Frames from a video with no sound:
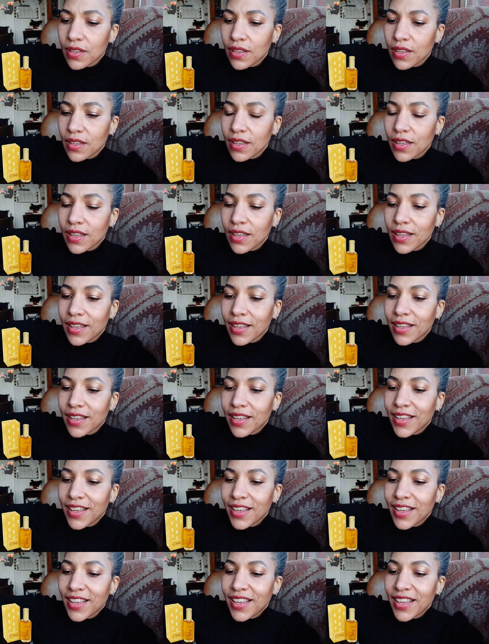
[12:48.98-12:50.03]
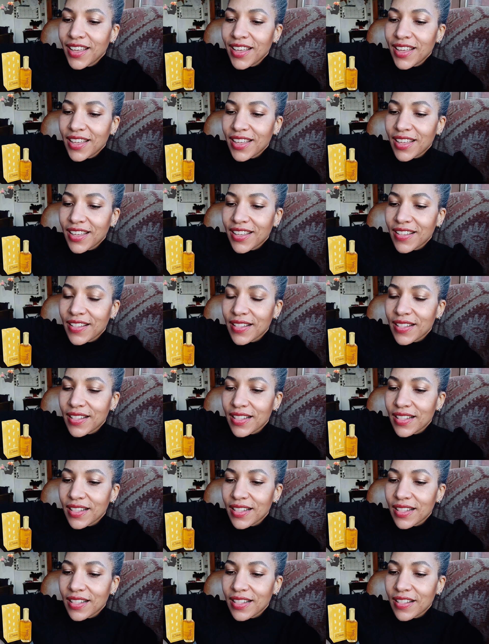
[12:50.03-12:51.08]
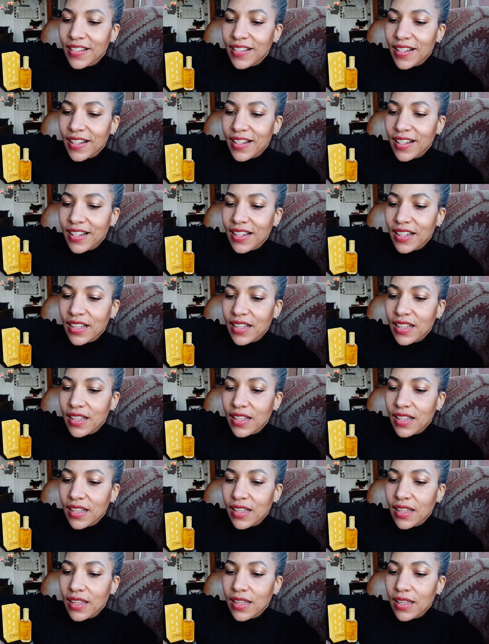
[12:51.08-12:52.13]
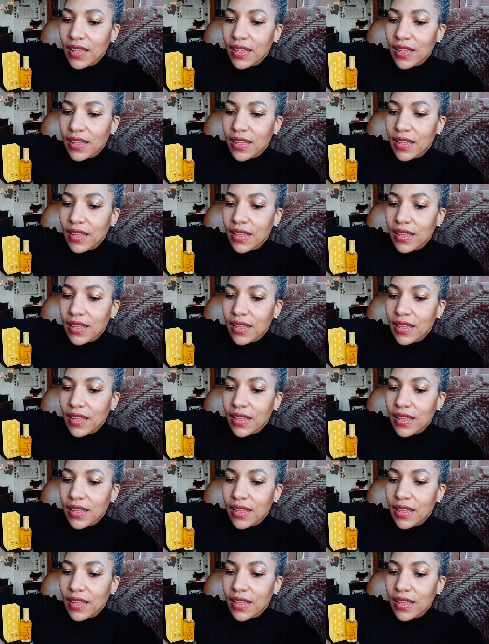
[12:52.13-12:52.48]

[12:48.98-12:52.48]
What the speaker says: (silence)